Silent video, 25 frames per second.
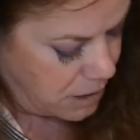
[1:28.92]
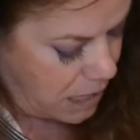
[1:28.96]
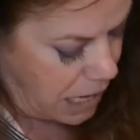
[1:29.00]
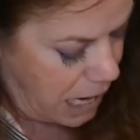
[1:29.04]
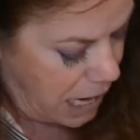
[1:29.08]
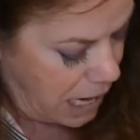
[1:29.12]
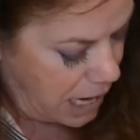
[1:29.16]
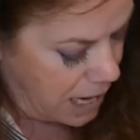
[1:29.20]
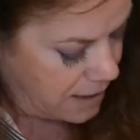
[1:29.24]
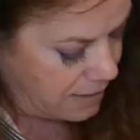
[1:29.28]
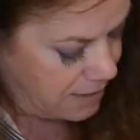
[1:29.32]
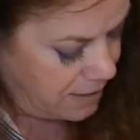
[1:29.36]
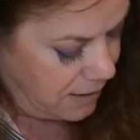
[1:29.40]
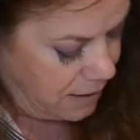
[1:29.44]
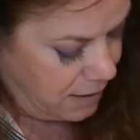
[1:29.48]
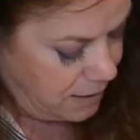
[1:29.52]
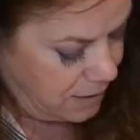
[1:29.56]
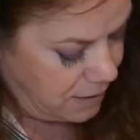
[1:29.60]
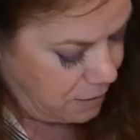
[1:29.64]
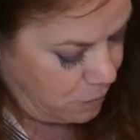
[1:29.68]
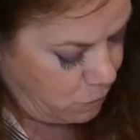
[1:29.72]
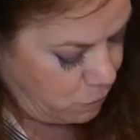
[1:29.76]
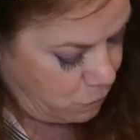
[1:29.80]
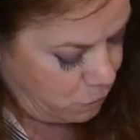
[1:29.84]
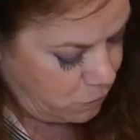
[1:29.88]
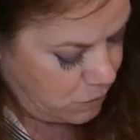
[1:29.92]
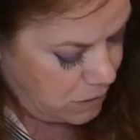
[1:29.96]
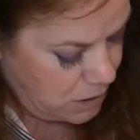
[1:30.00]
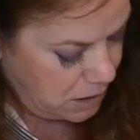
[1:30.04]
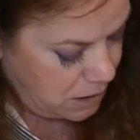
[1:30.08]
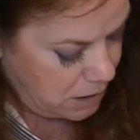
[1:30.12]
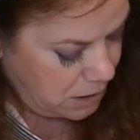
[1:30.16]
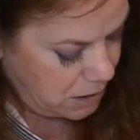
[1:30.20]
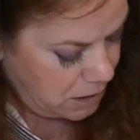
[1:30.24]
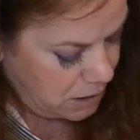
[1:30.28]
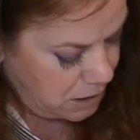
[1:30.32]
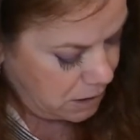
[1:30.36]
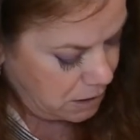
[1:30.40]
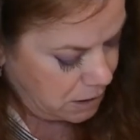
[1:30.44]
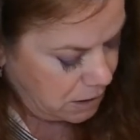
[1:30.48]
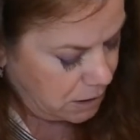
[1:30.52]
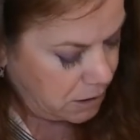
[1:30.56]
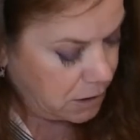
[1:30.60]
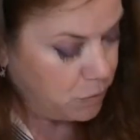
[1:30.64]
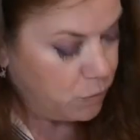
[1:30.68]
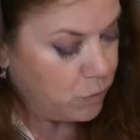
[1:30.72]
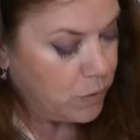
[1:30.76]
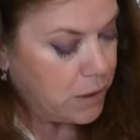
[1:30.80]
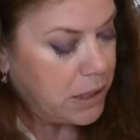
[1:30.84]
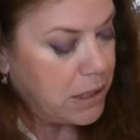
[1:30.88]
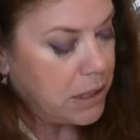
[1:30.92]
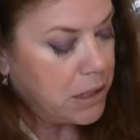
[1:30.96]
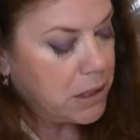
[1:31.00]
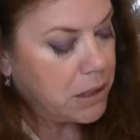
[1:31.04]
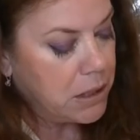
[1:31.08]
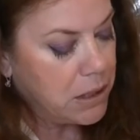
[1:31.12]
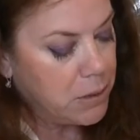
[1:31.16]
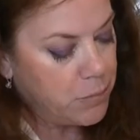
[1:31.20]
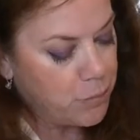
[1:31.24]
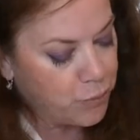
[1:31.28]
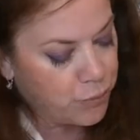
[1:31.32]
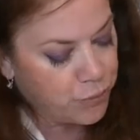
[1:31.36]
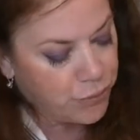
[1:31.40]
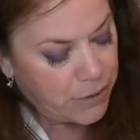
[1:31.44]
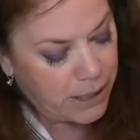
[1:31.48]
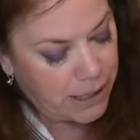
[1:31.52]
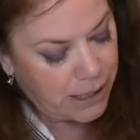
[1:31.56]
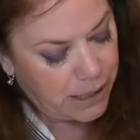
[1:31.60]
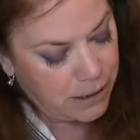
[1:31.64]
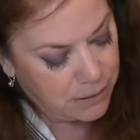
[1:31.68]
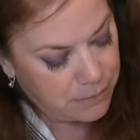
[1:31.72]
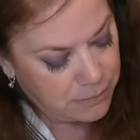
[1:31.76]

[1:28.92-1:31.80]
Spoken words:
I think they're really, really pretty.